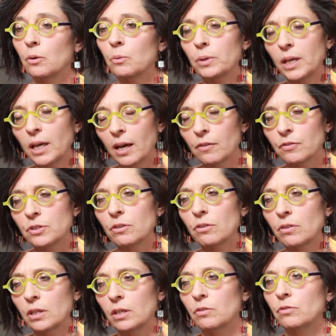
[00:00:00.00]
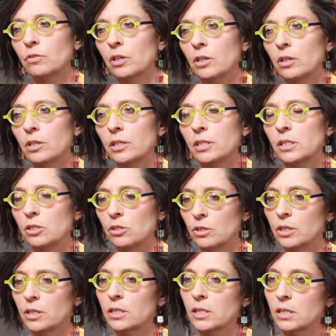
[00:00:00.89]
that we have to think very
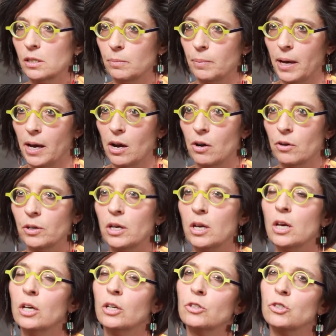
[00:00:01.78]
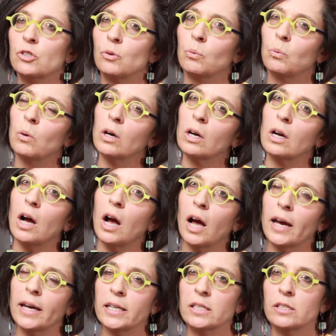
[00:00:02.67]
seriously about. So, what
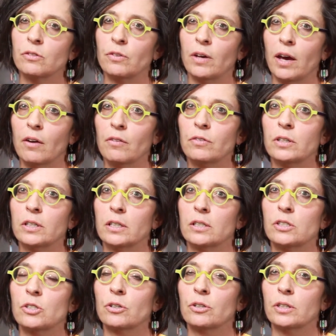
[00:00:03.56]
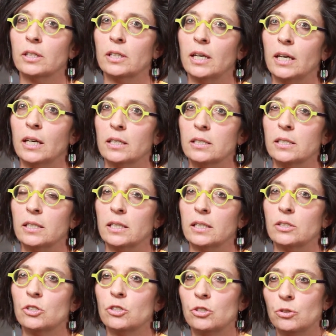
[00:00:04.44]
kind of evidence are the
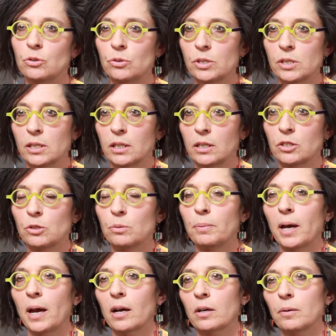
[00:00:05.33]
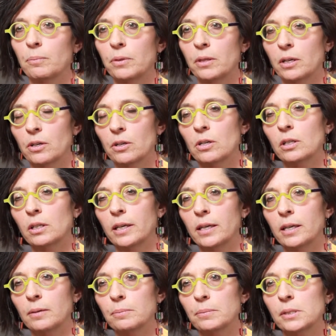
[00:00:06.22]
candidates using to back up their
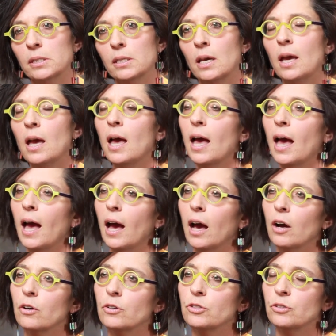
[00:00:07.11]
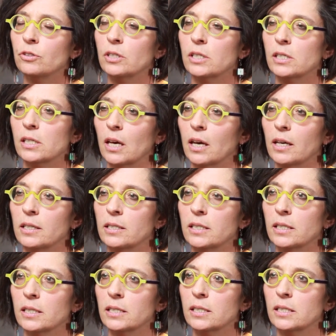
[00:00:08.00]
claims? How do the
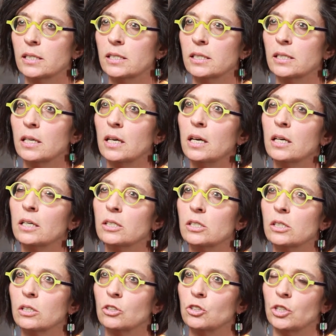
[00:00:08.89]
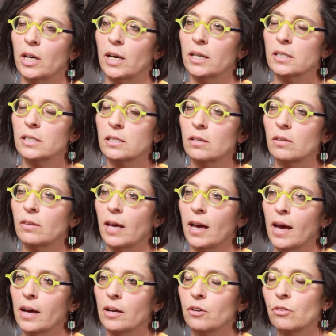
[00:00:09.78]
scientists suggest
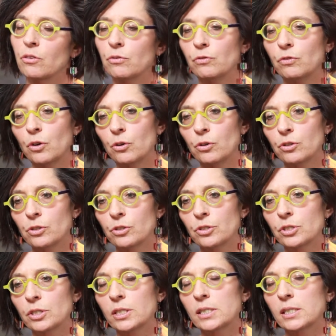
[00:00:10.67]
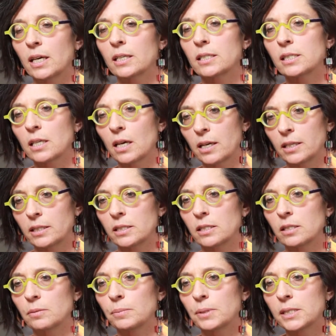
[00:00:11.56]
that the voters assess
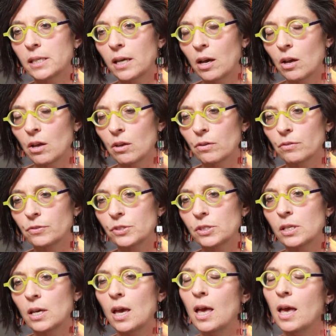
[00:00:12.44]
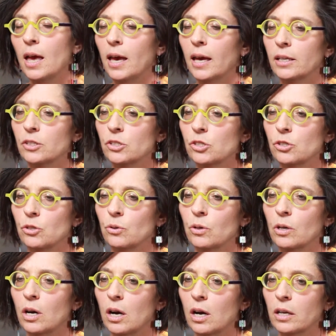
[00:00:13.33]
science themselves? And
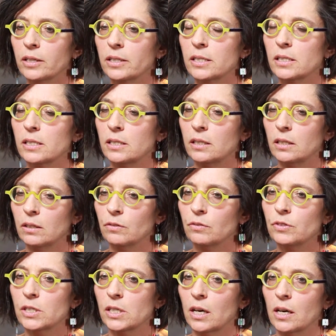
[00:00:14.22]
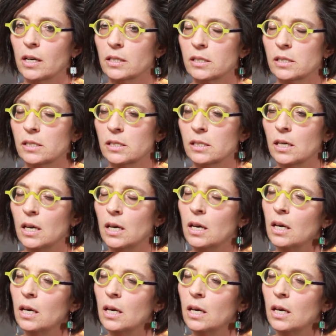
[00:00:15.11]
so, Collins gives us